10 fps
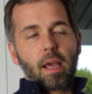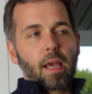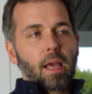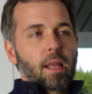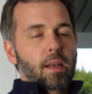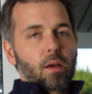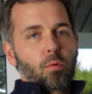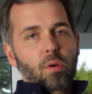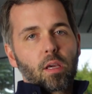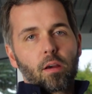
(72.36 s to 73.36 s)

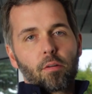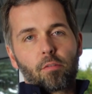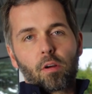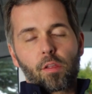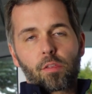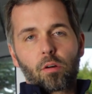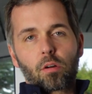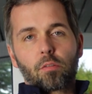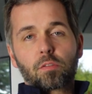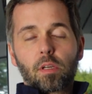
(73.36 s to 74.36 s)
And we have
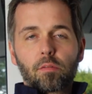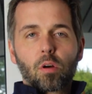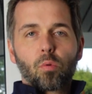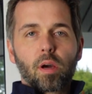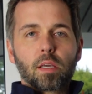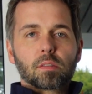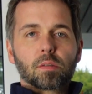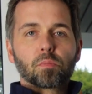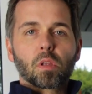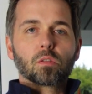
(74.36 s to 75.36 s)
thought of several ways
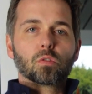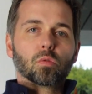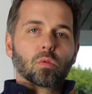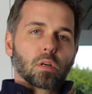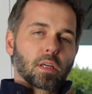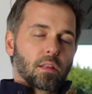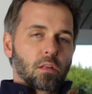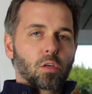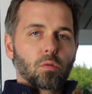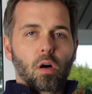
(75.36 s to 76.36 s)
to get
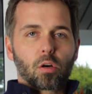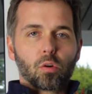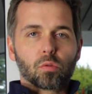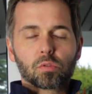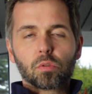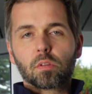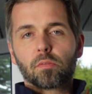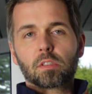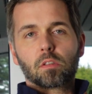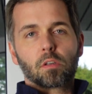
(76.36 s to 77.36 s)
the QR code to the
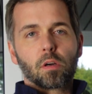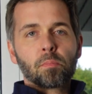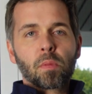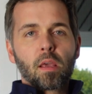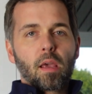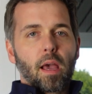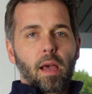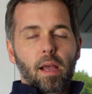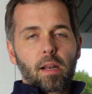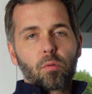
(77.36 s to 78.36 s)
visitor.
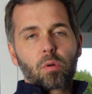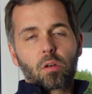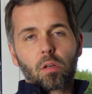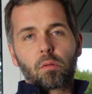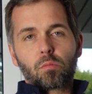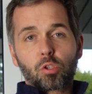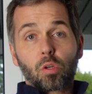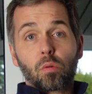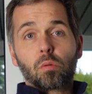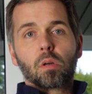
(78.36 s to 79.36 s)
And we're gonna
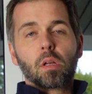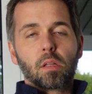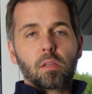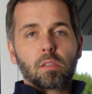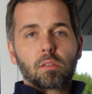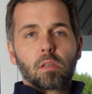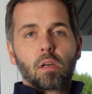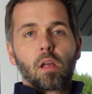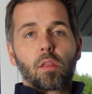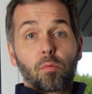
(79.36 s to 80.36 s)
show these
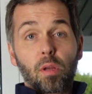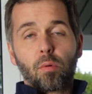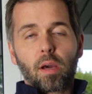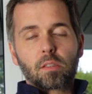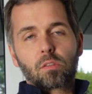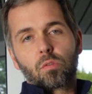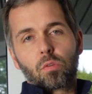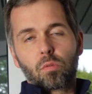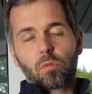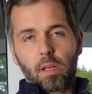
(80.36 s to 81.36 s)
3 ways to
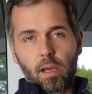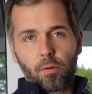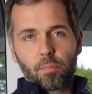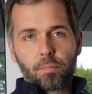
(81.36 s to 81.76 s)
you now.